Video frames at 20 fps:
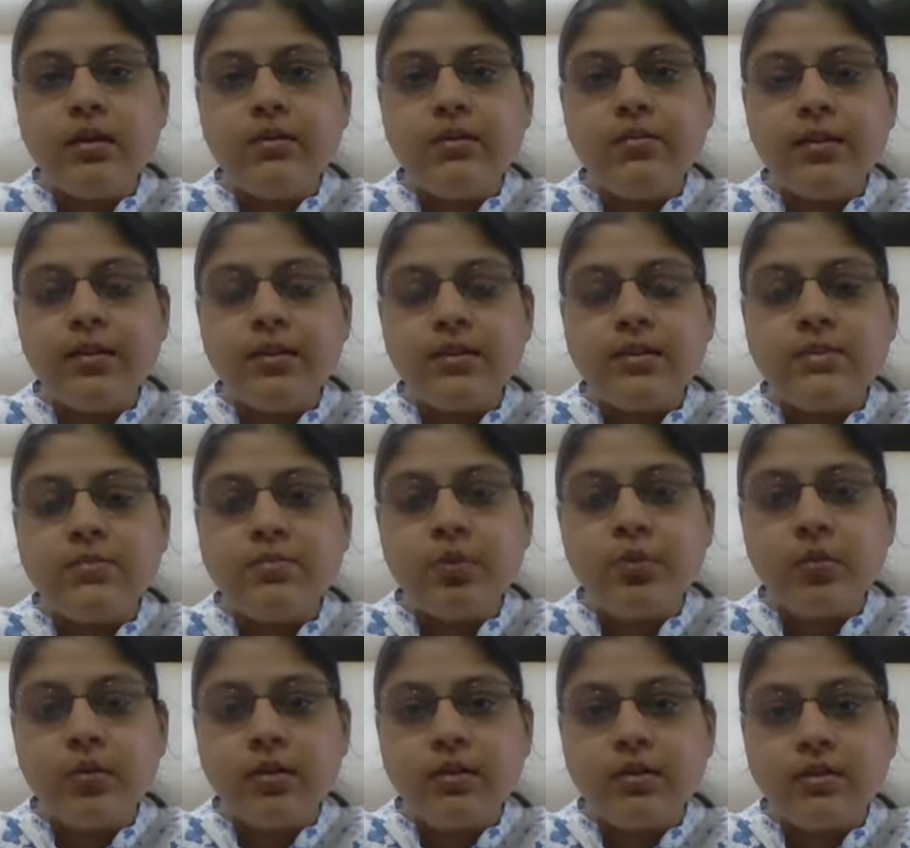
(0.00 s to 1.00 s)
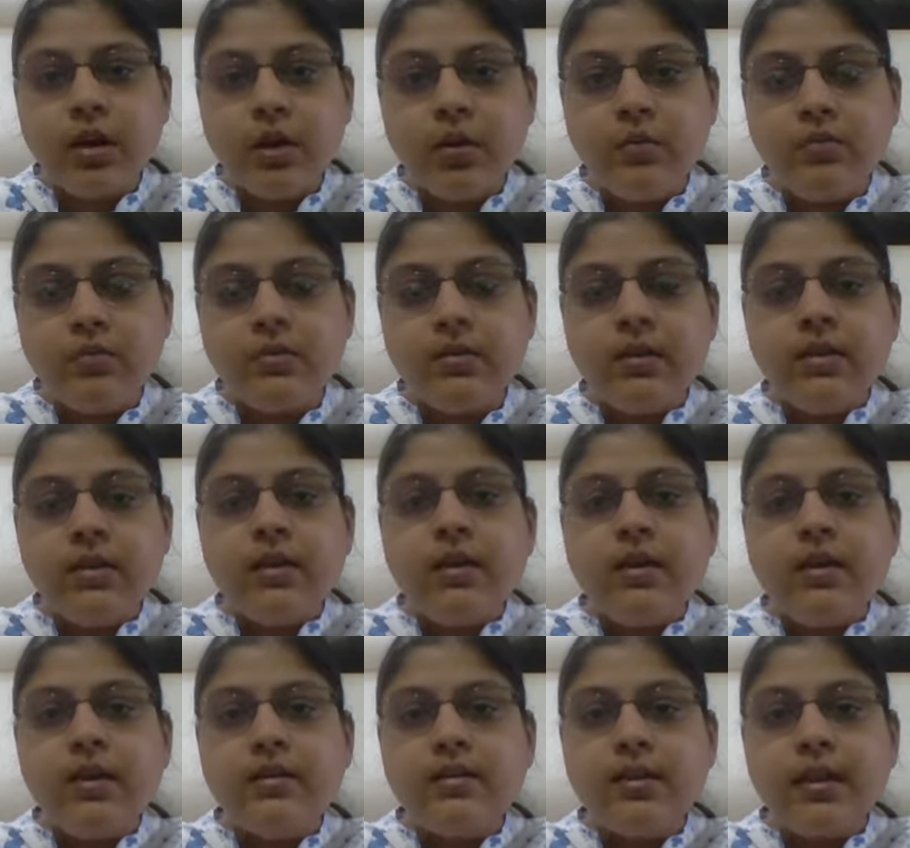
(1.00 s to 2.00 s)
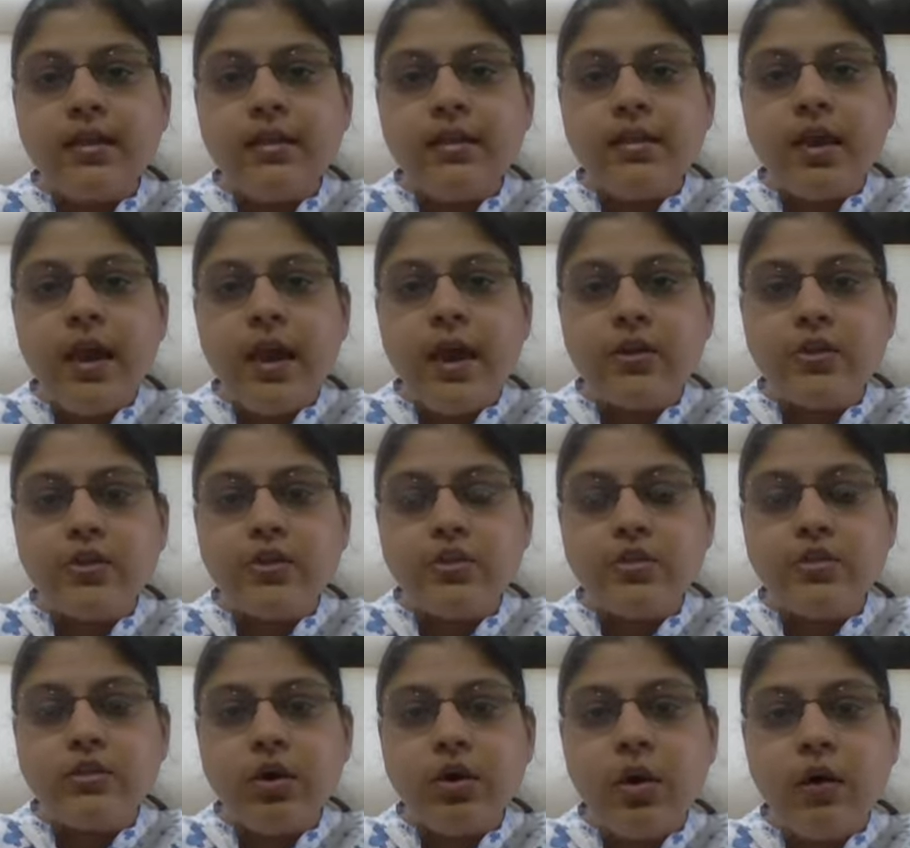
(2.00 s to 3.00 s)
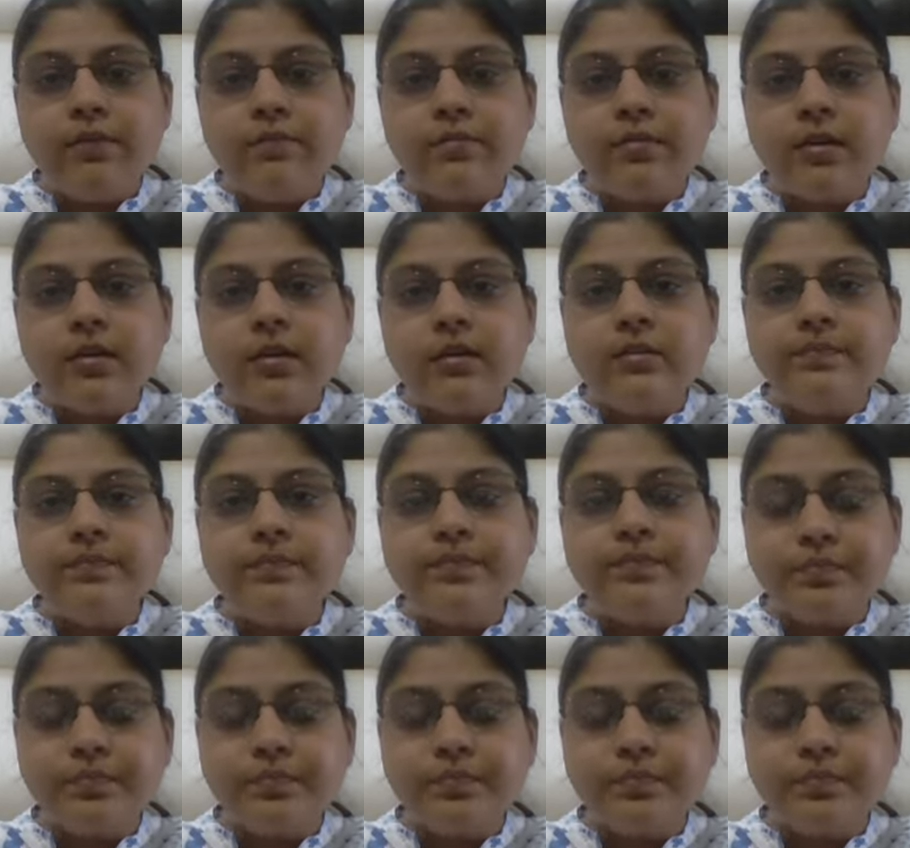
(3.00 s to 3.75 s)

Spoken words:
When it is broken down, then the action of the